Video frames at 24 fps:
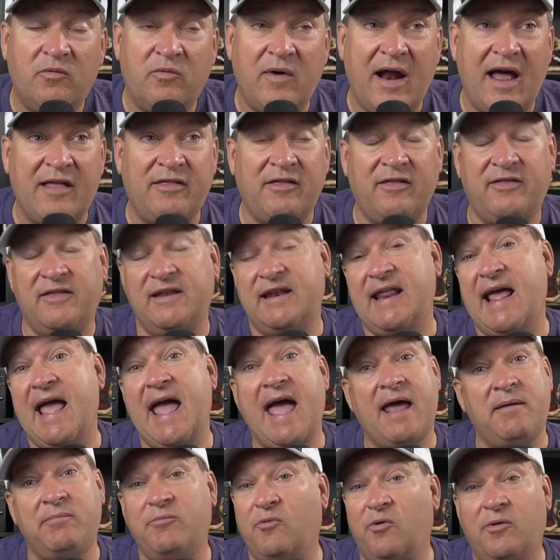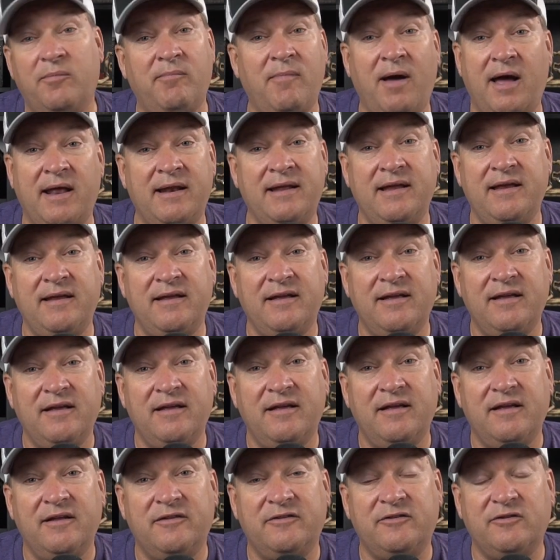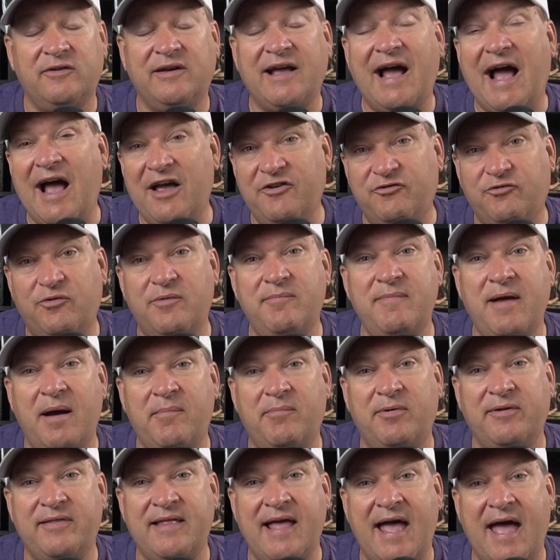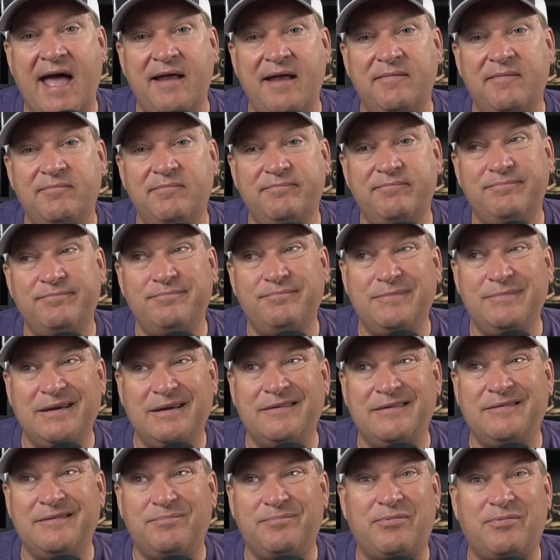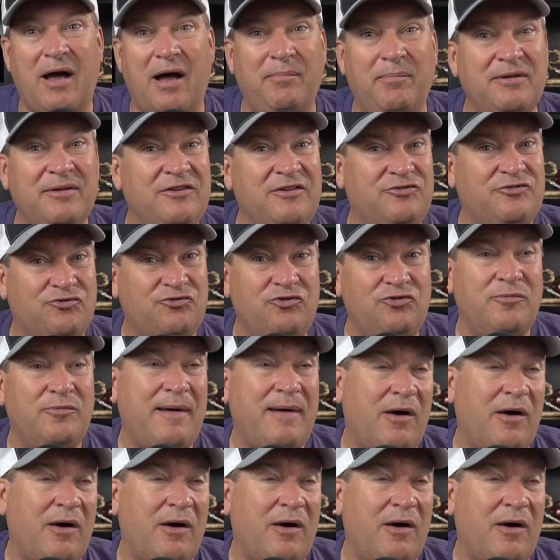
rather than had more money. So guys, remember that, because it probably is true